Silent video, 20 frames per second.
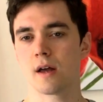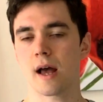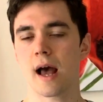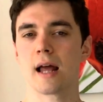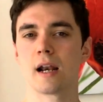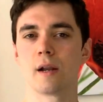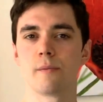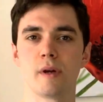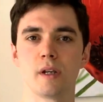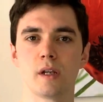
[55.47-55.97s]

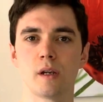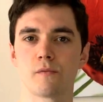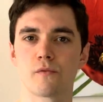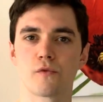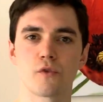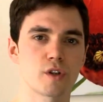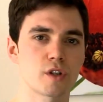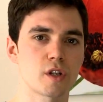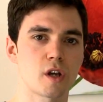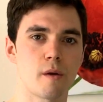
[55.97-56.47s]
Aluminium,
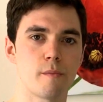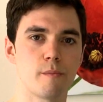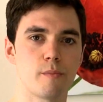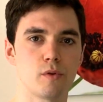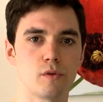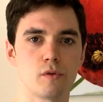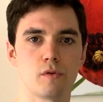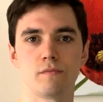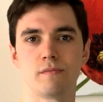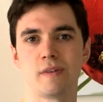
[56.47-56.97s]
for
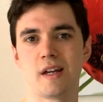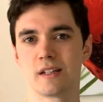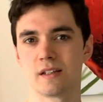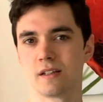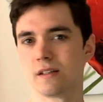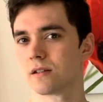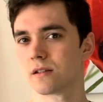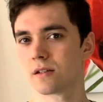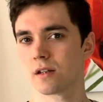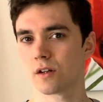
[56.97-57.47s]
example,
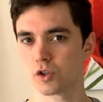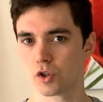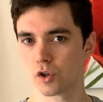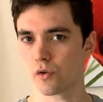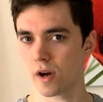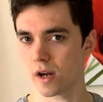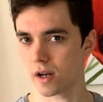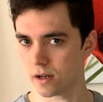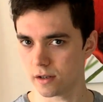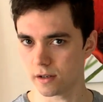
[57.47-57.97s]
isn't such a
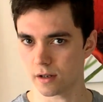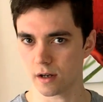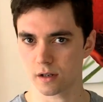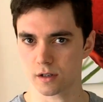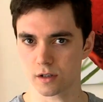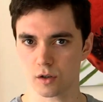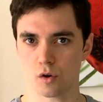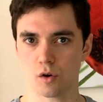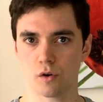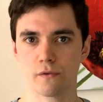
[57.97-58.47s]
great
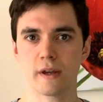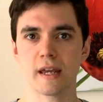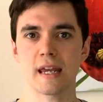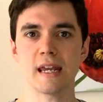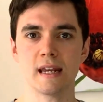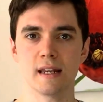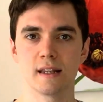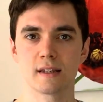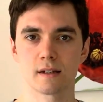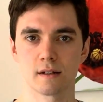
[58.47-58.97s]
conductor of
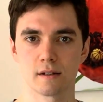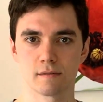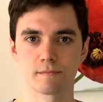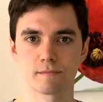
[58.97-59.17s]
heat.